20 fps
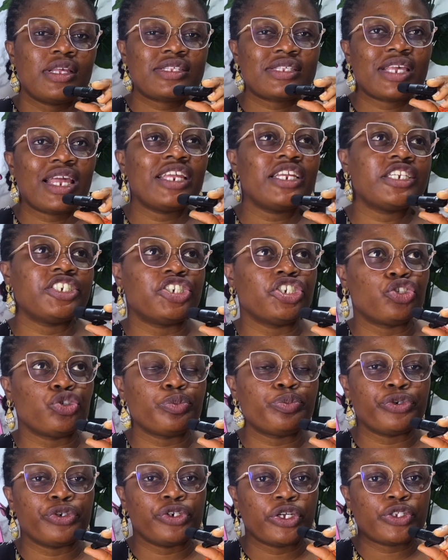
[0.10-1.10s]
Selling digital
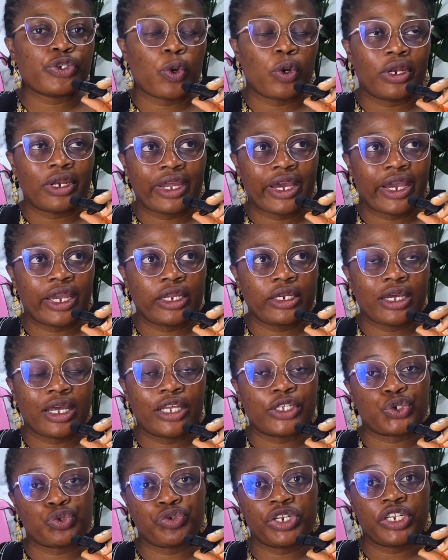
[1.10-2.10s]
product online
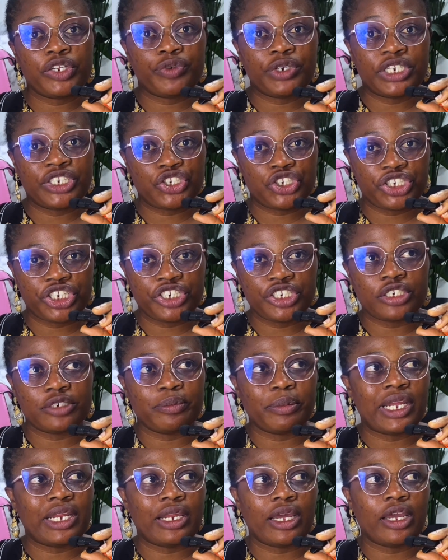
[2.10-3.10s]
has really changed
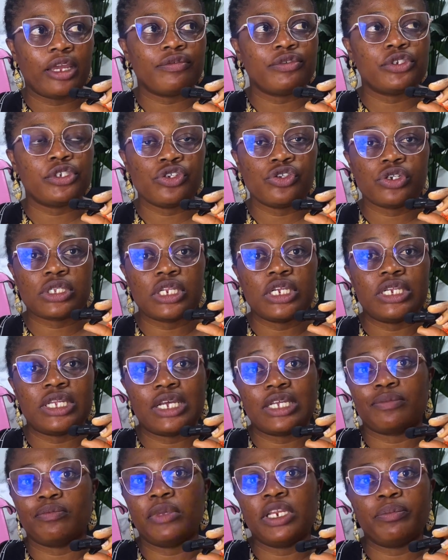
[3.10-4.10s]
my life. Seriously, it
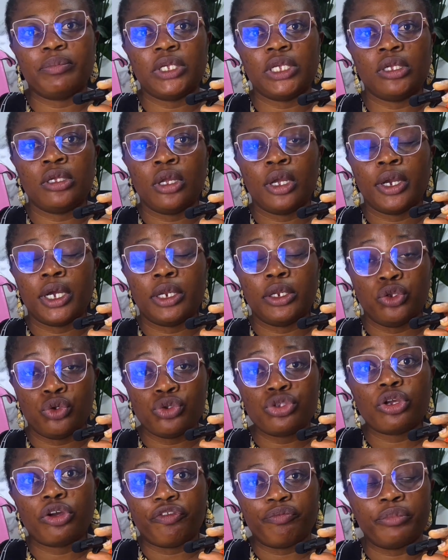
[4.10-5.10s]
has made me
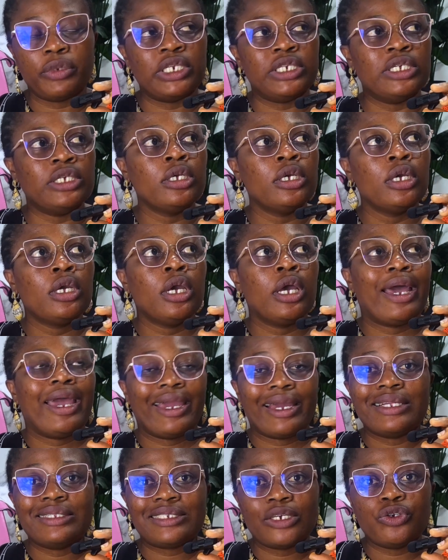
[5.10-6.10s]
loads of money. I
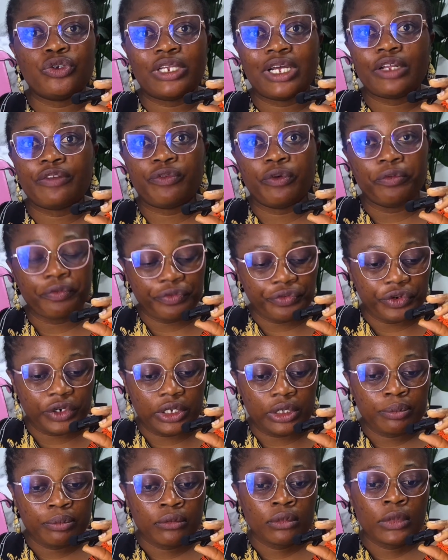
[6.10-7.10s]
can tell you that for
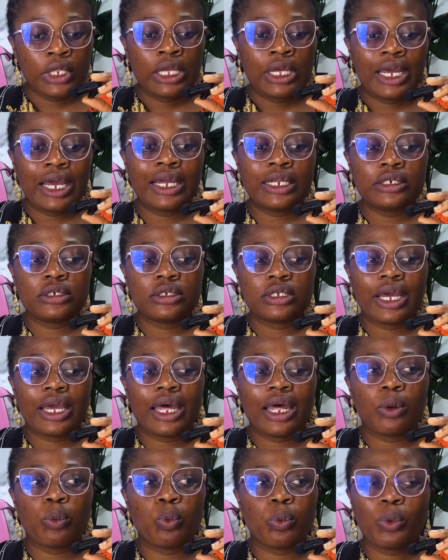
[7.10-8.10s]
free. And
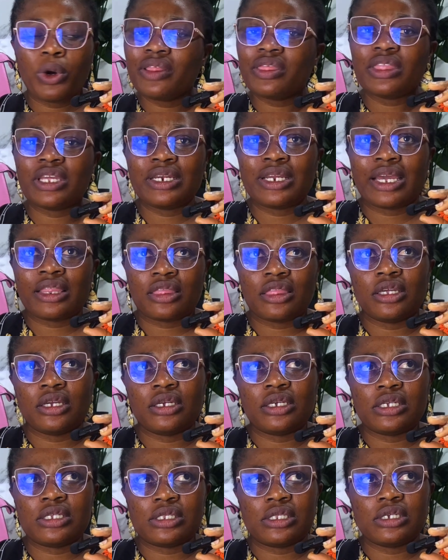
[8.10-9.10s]
one thing I
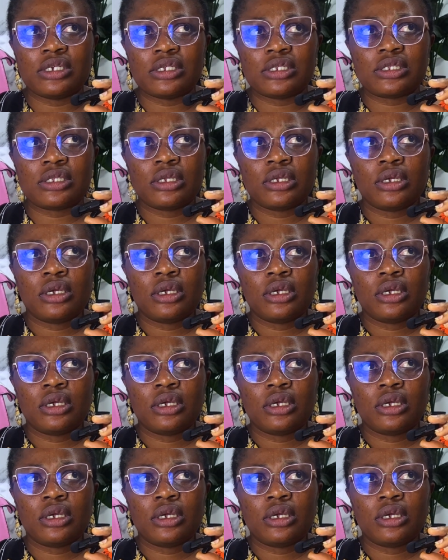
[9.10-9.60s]
think is this: